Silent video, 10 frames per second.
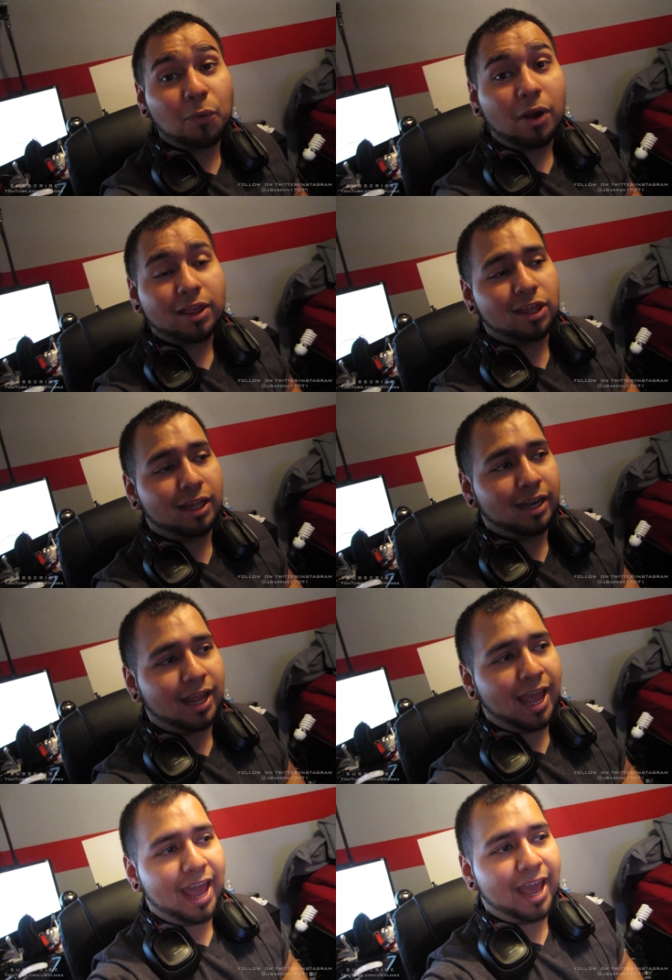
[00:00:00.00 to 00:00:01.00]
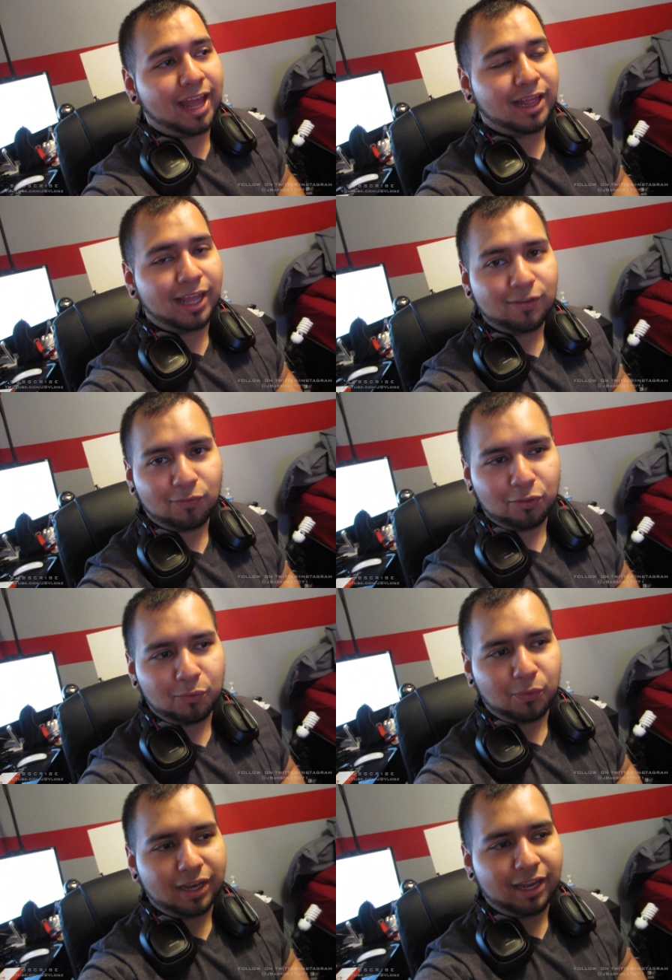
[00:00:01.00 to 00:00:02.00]
for watching, and thanks for the
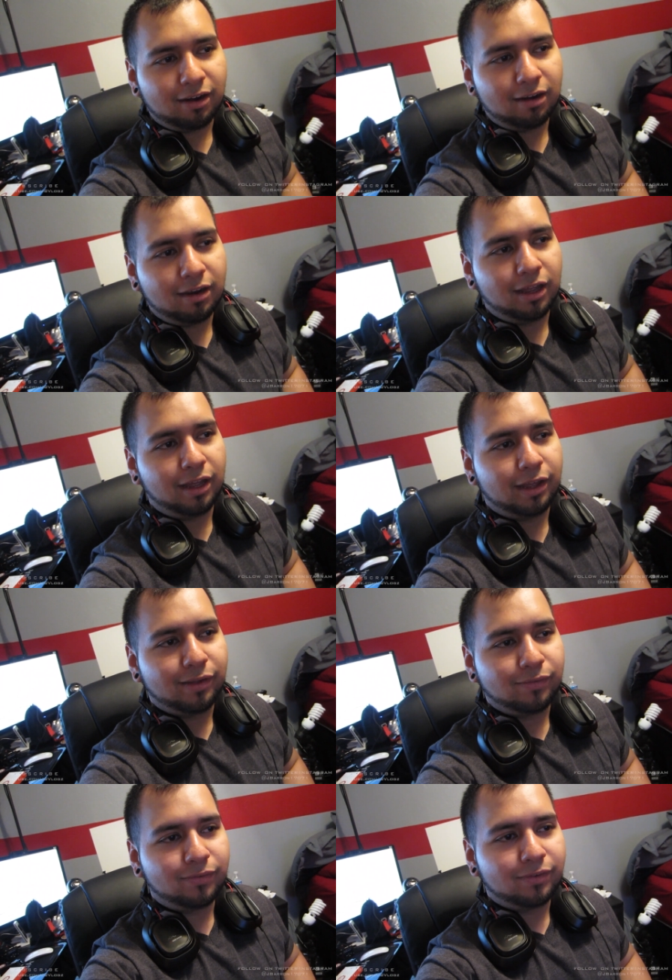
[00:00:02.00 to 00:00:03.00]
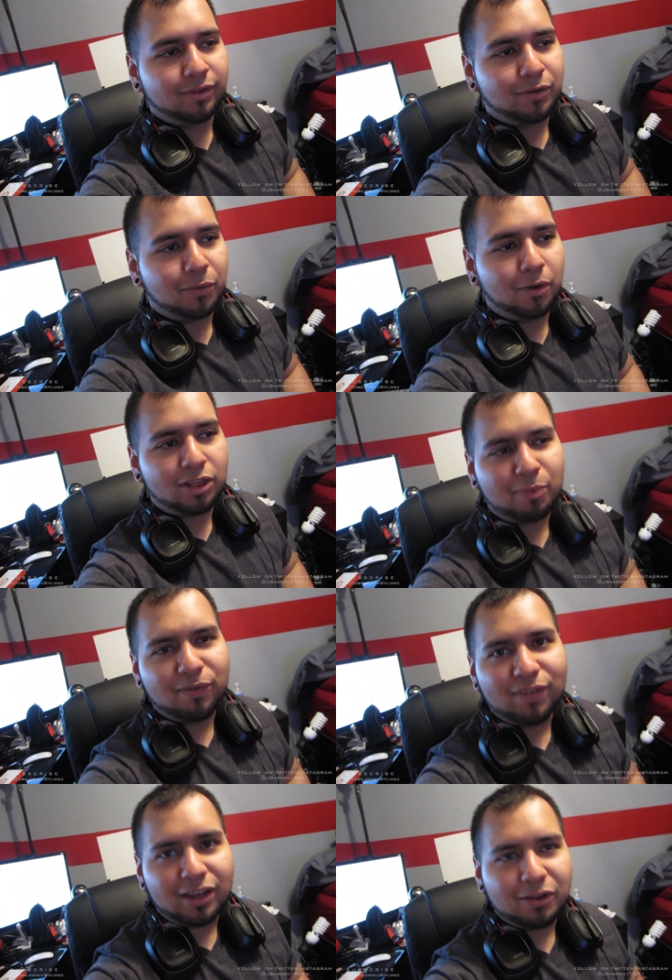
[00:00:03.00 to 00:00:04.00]
one year of watching my
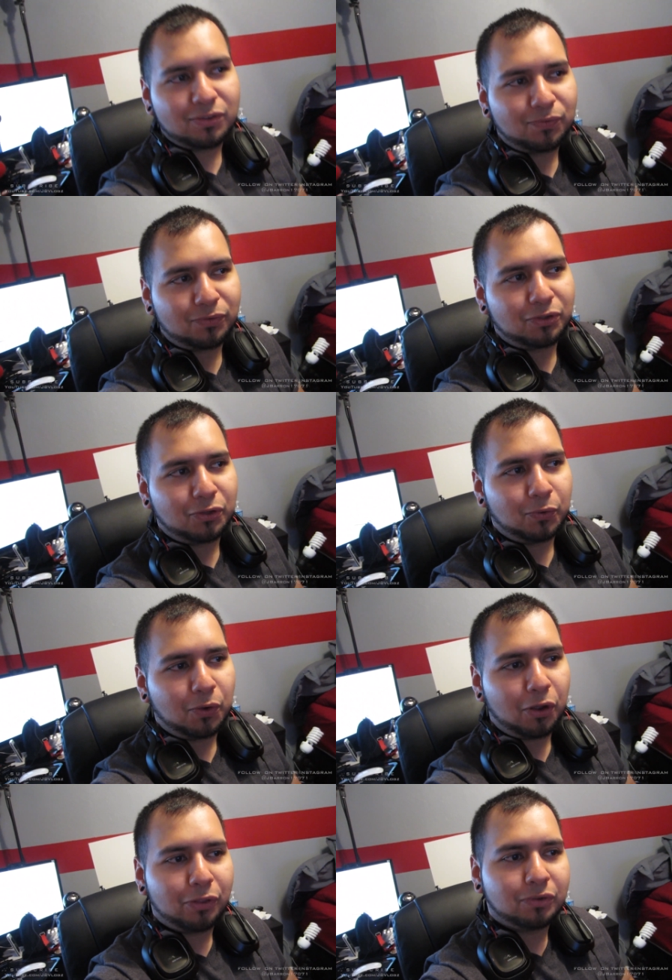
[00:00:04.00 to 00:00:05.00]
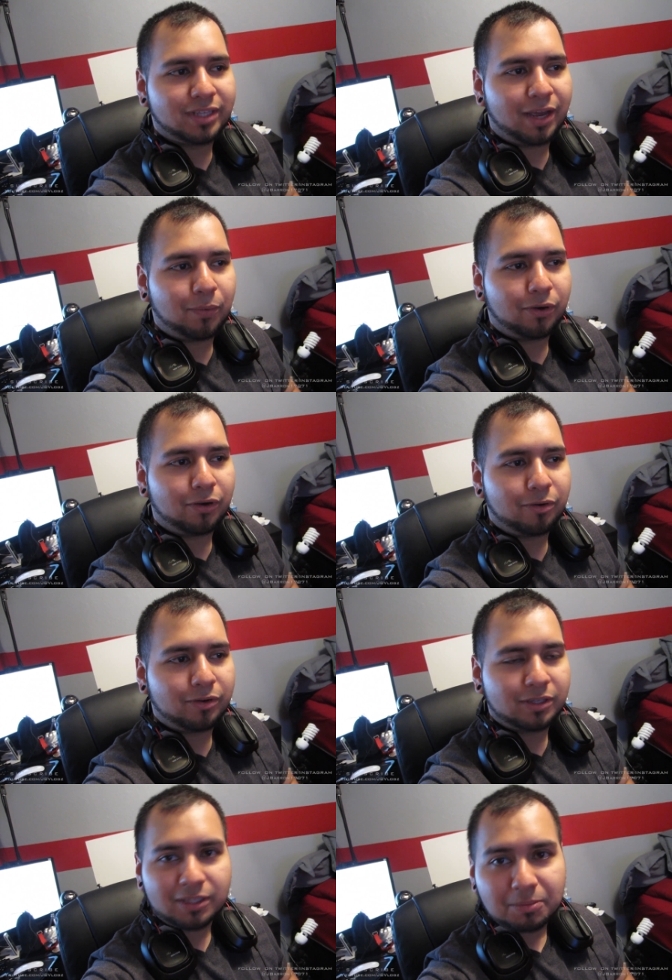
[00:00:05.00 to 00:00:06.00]
videos. To all those that were
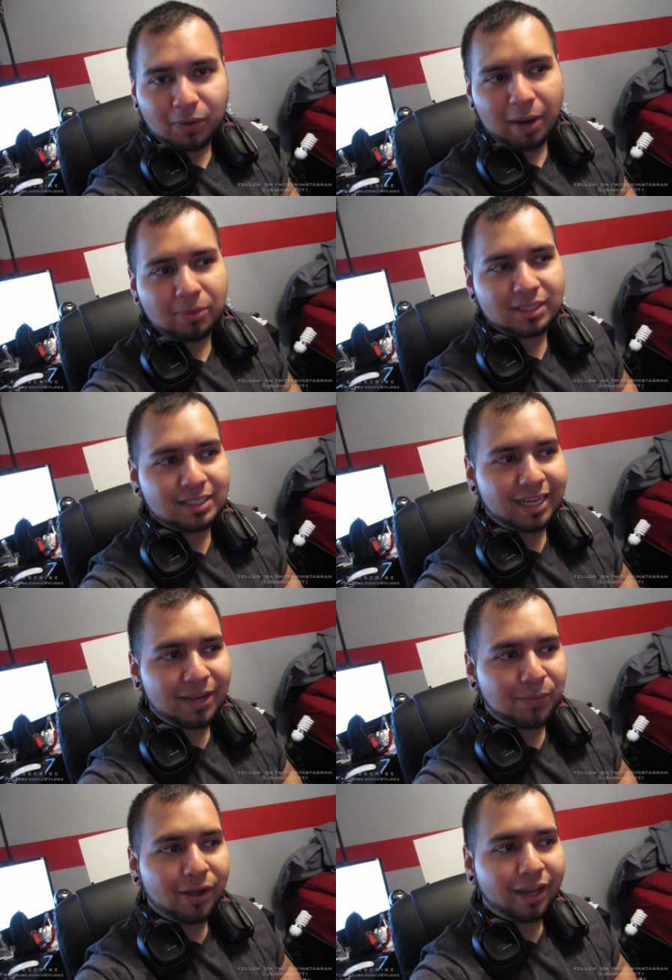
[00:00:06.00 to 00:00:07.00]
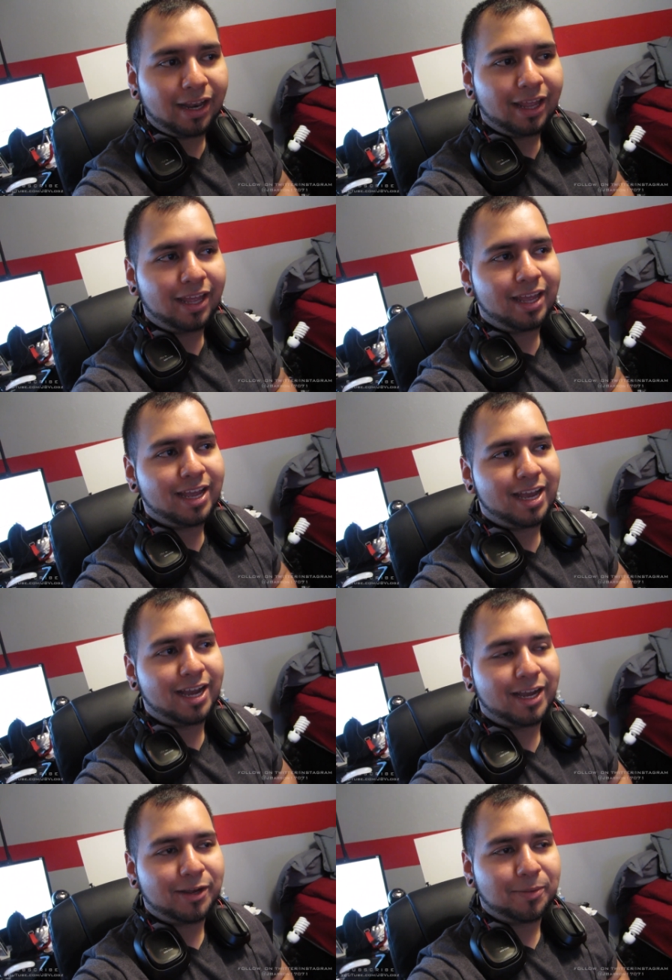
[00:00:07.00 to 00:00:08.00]
subscribers since day one,
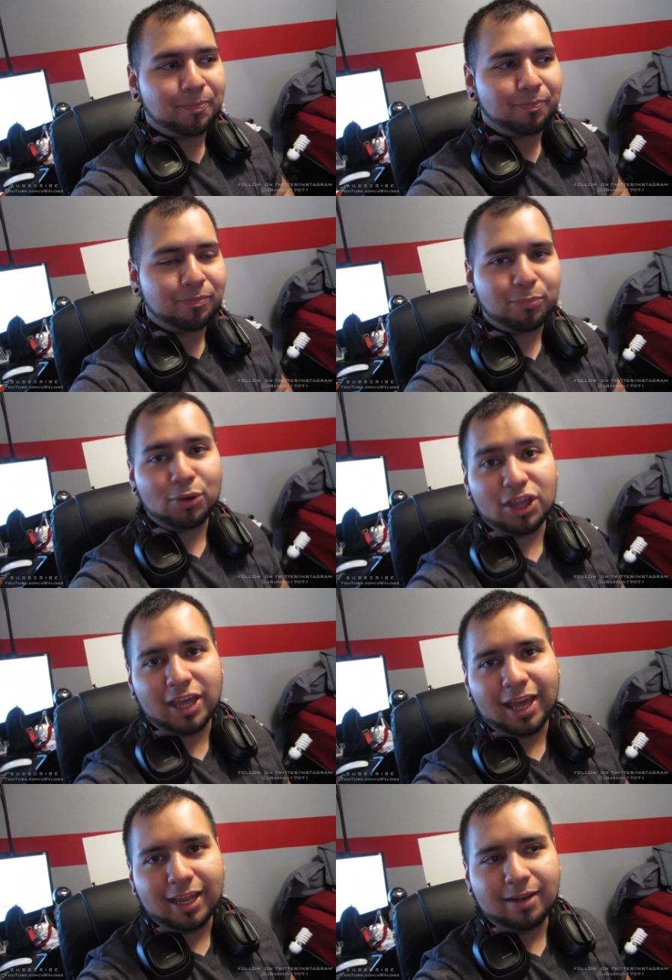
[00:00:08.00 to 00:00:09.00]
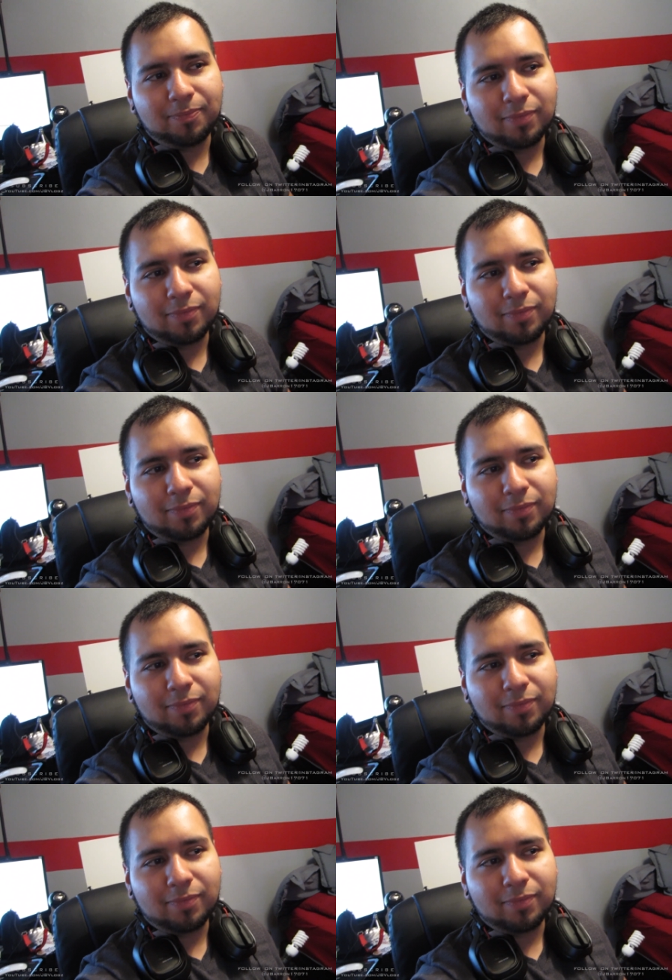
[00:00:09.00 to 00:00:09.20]
um, appreciate it,